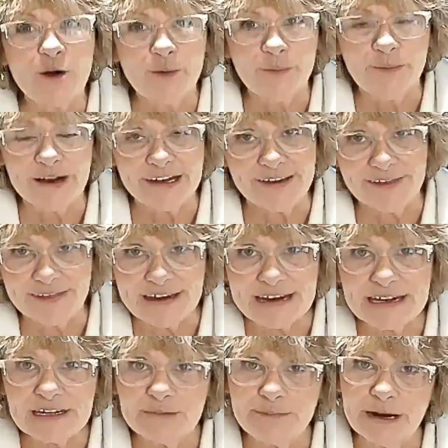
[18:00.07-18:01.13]
What you
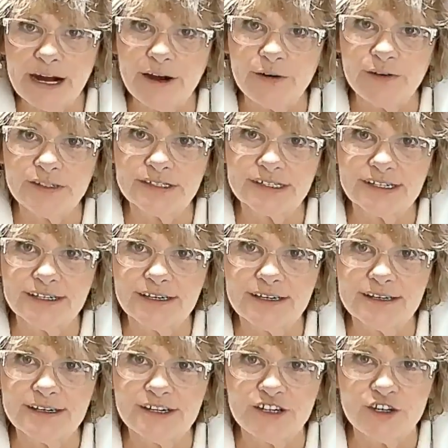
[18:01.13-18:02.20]
think about,
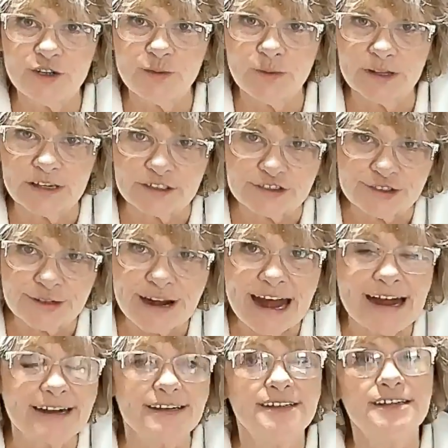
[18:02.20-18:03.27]
you will
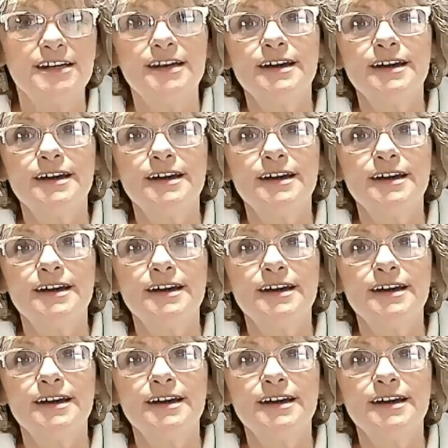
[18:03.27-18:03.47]
attract,